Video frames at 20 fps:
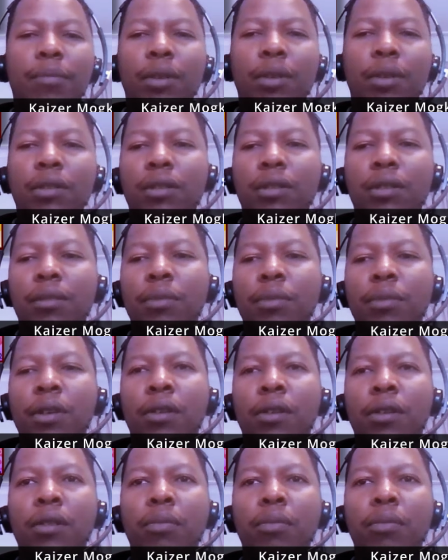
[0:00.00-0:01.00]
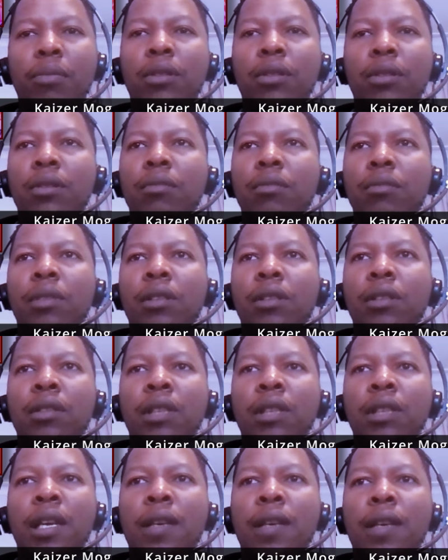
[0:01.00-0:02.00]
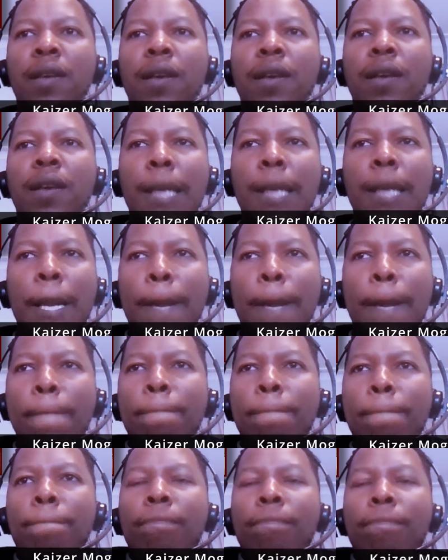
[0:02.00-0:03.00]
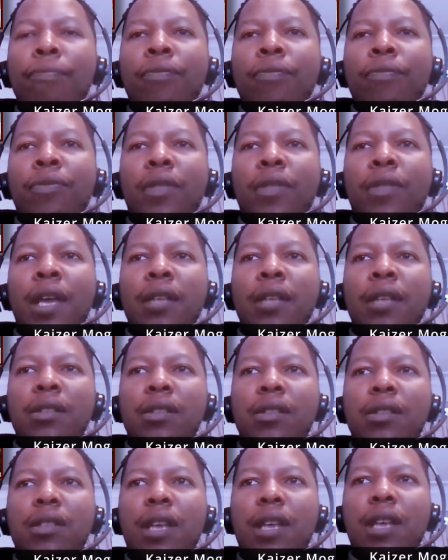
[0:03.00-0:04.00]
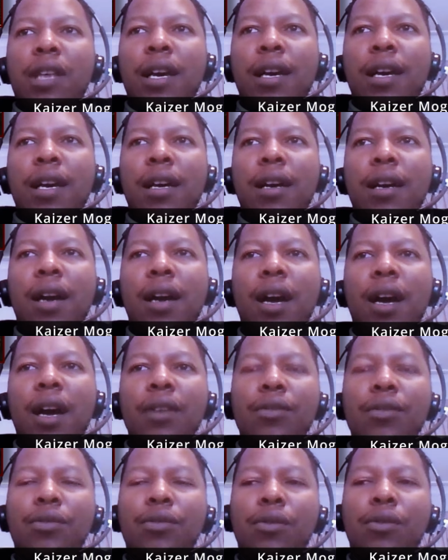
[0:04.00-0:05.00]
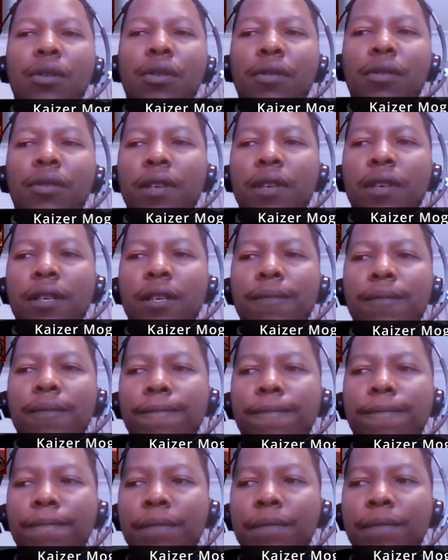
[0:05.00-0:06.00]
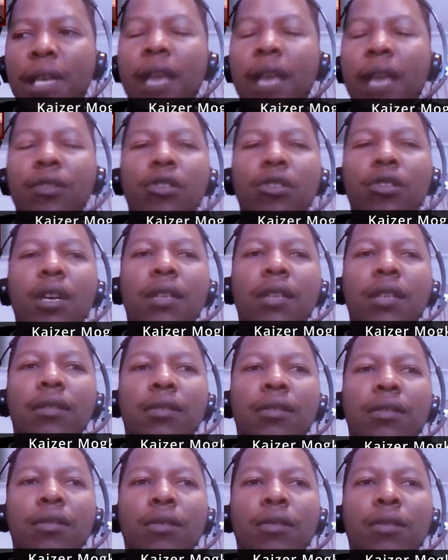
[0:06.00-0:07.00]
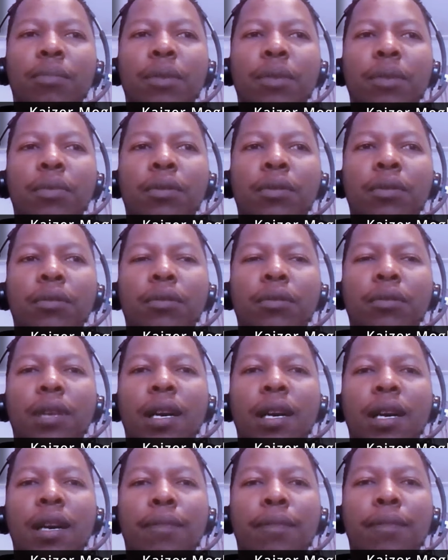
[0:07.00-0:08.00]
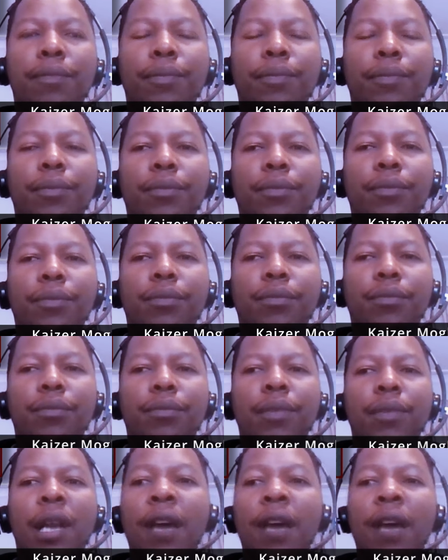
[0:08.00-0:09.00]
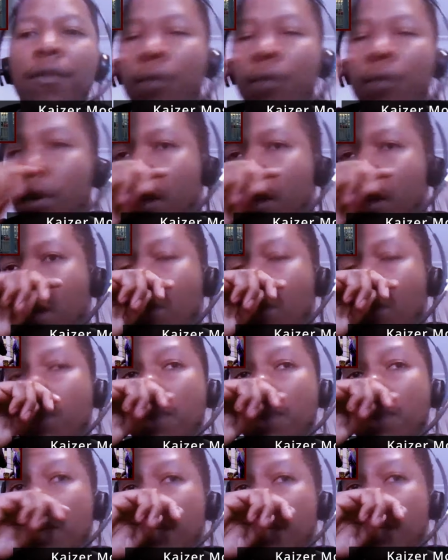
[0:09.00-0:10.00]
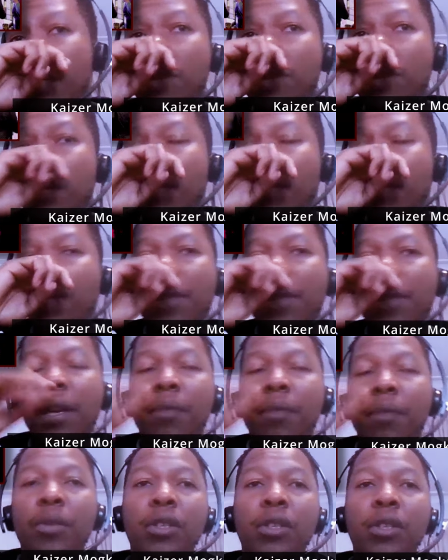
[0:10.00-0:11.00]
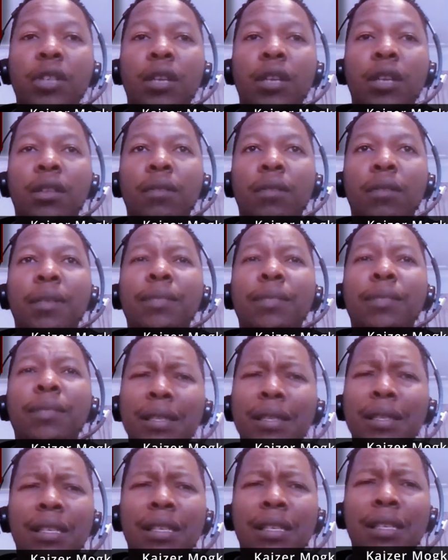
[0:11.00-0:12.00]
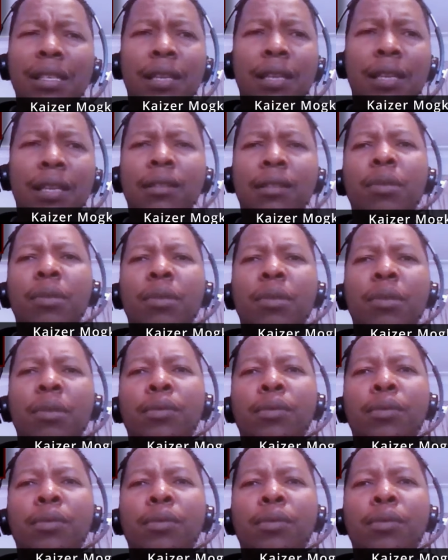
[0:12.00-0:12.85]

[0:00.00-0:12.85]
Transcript: person, be a good person, because like that's how you sort of gain trust, you know. People love working with people that appreciate them, especially talented people.